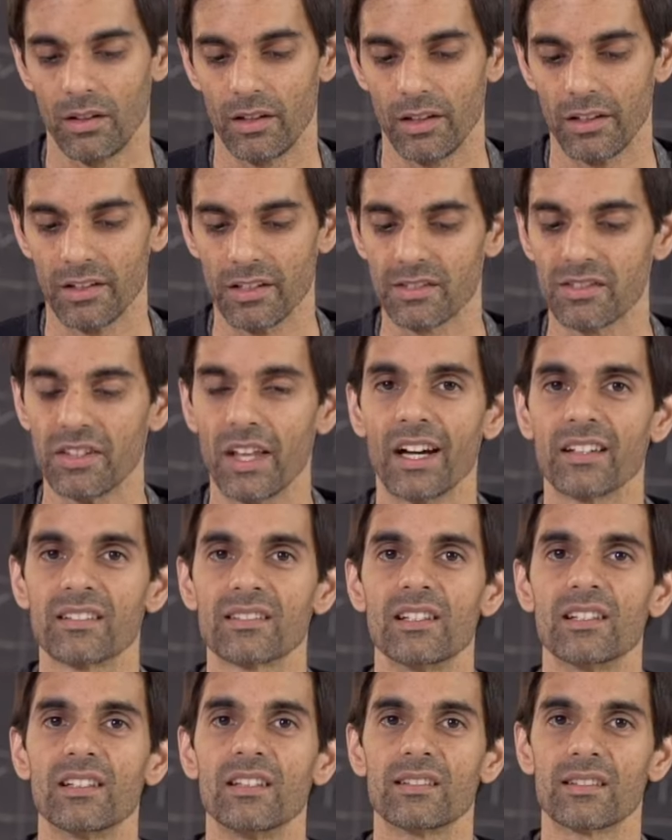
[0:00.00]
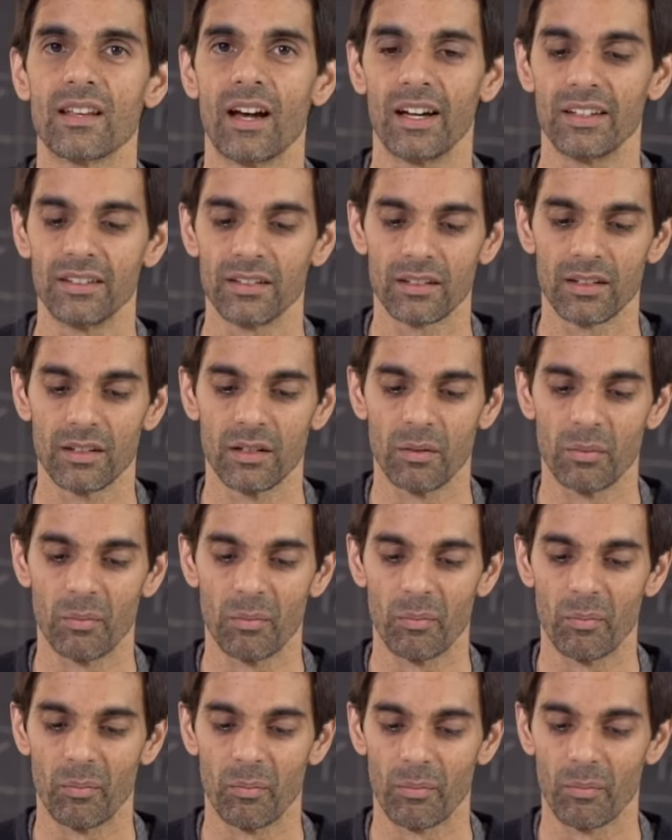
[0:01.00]
It is nicely designed,
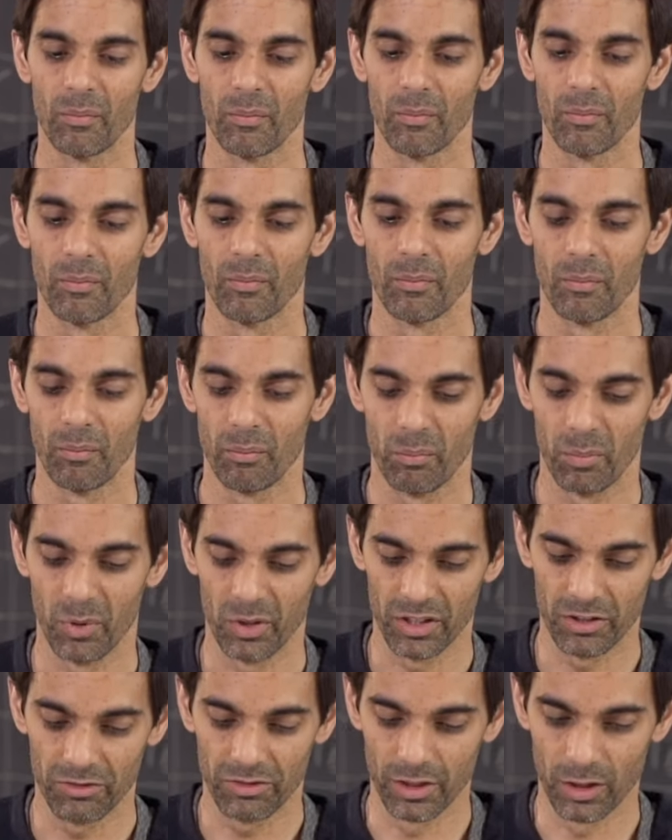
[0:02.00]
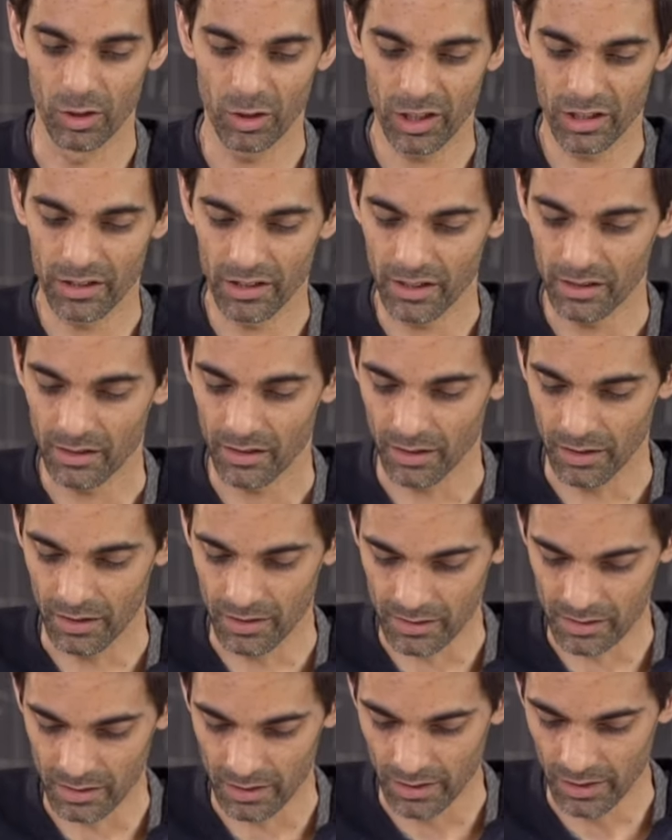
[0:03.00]
but if you look at it,
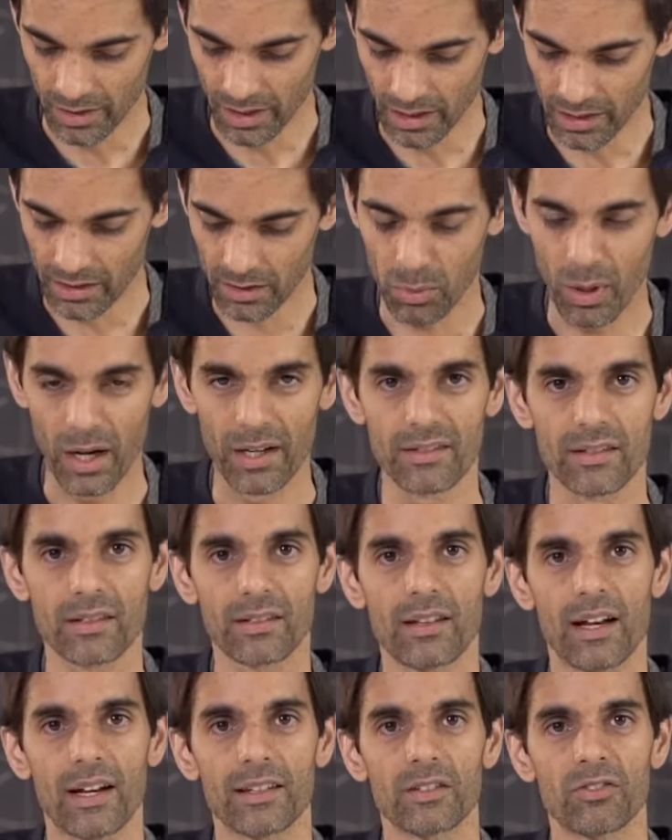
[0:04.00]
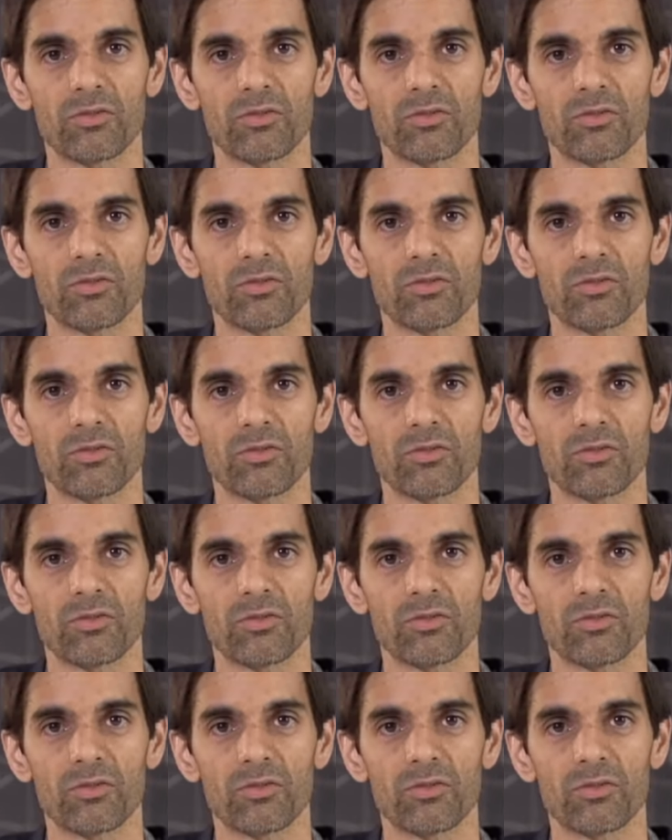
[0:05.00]
it's nearly twice the size